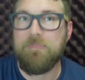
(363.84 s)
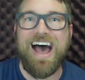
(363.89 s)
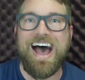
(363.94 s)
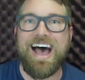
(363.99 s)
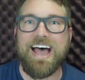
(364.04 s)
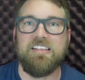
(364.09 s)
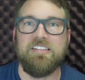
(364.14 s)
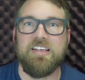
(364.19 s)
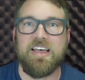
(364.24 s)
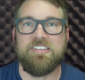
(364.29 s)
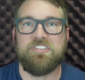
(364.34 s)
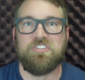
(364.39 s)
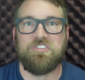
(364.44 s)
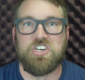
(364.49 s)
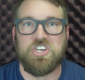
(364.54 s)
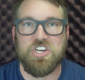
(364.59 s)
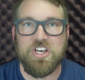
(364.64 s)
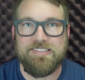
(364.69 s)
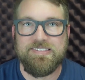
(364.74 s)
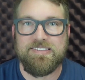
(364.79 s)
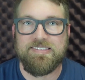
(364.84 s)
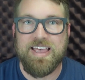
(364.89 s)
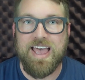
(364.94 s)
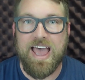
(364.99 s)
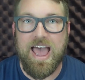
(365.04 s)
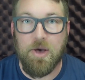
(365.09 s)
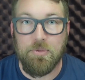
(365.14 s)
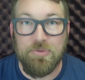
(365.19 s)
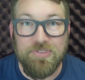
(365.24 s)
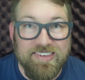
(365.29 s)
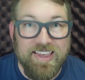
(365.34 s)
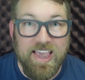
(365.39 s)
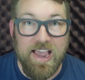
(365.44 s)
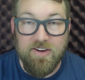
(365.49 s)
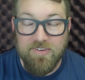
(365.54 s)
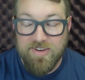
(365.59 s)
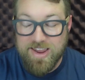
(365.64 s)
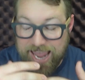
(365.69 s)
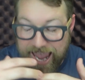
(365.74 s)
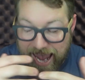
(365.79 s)
highlights just how
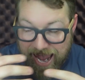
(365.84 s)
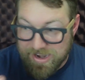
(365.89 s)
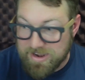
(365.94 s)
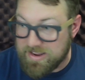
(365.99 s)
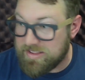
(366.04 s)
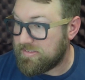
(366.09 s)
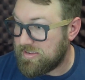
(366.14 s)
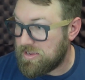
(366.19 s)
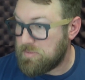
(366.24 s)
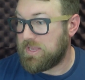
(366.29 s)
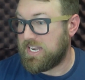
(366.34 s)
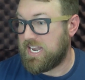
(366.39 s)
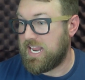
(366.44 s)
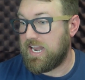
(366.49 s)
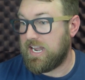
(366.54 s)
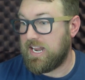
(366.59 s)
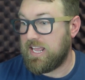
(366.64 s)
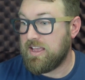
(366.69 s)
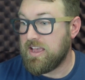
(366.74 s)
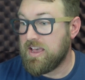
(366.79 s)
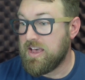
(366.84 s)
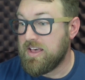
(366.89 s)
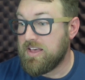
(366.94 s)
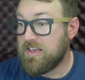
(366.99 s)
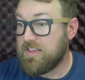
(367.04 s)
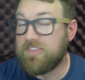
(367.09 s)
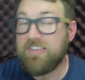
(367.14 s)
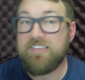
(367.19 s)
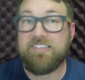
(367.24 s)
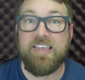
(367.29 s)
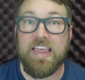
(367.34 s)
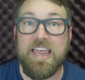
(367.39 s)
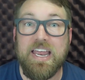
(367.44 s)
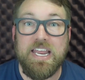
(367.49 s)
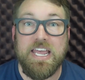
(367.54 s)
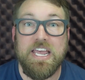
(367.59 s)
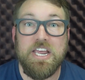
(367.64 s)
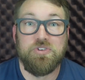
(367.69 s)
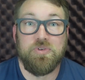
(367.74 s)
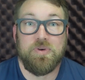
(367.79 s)
scary and intimidating the
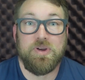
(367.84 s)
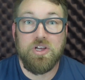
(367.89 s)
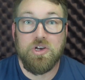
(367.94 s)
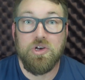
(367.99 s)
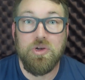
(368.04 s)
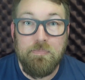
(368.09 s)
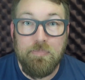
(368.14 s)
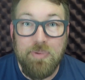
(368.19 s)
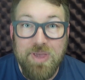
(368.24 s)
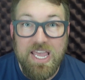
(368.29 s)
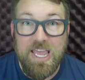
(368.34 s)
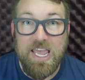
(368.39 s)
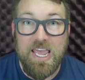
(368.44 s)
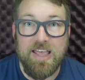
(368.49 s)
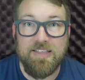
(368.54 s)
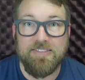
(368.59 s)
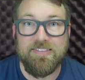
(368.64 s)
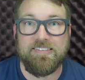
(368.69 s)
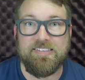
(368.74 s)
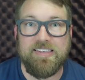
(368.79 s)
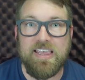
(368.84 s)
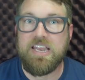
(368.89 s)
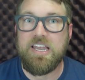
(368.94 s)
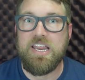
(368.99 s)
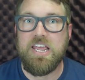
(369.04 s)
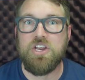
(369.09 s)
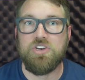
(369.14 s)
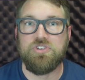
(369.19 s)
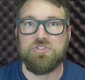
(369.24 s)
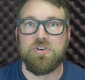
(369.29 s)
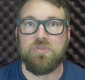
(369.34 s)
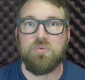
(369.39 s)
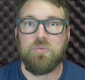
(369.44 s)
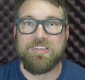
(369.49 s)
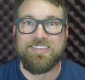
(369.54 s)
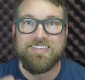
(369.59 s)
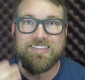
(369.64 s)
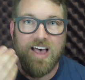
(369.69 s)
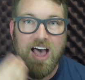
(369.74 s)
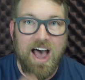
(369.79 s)
Sanhedrin could be. The Sanhedrin
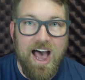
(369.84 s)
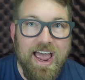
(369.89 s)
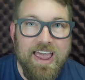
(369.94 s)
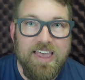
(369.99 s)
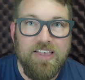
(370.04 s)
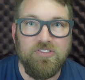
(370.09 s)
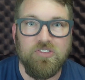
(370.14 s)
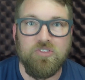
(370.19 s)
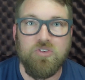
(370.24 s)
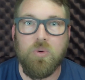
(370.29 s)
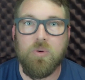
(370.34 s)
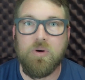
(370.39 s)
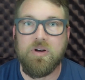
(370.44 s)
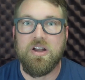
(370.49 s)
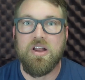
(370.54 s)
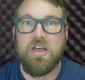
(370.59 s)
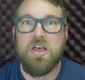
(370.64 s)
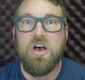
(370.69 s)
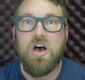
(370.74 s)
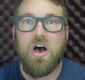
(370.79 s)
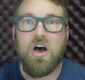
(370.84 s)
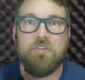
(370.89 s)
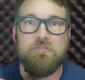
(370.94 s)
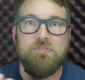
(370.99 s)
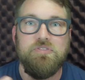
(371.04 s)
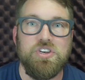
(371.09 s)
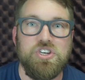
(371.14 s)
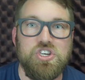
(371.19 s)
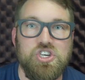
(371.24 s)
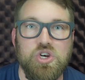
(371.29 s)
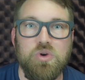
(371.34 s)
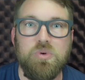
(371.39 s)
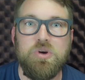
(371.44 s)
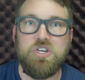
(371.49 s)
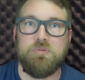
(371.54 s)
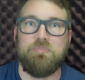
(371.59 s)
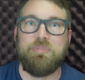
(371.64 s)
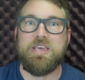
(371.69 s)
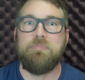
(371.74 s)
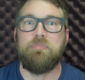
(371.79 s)
was the highest court of the
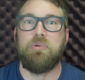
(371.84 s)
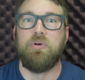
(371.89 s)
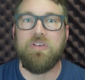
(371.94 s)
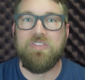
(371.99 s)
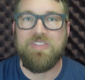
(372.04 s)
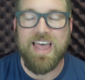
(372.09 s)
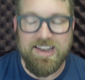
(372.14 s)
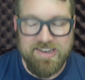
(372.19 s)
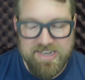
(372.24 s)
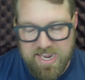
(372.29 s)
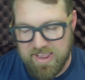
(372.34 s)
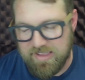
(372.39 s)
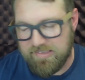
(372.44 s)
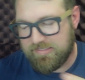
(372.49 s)
Jewish people in that day,